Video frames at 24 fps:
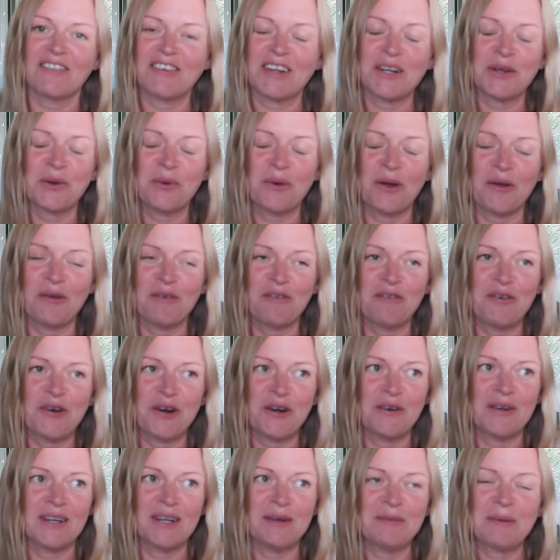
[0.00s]
I've had a quote
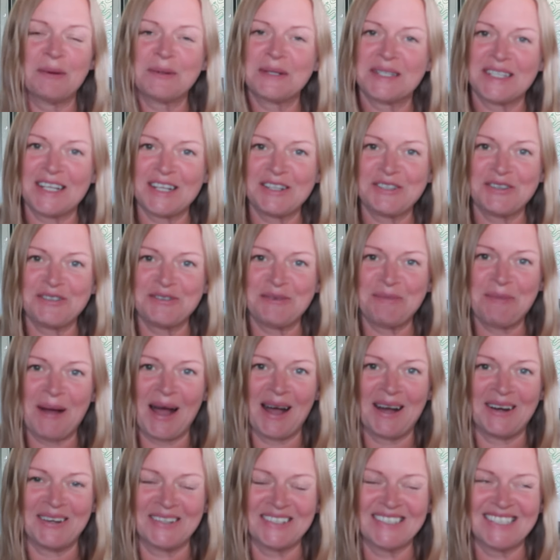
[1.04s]
for it, about six hundred
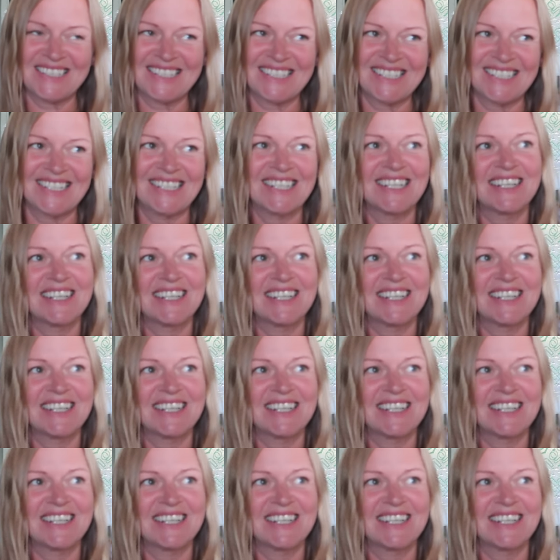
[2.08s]
pounds.